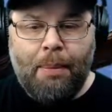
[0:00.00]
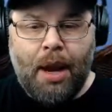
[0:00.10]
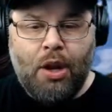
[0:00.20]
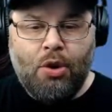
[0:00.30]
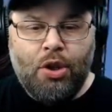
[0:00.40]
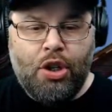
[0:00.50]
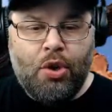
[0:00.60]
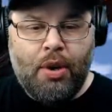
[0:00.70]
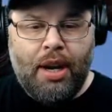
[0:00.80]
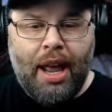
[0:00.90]
and I usually
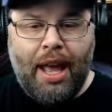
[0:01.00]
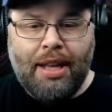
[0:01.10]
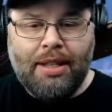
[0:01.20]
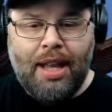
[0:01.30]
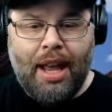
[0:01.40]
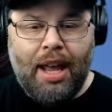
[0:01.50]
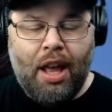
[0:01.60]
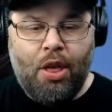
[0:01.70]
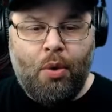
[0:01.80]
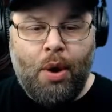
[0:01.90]
do it as a
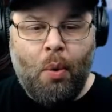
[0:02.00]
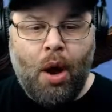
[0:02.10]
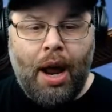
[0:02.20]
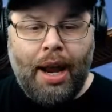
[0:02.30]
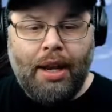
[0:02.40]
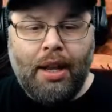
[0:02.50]
3 wide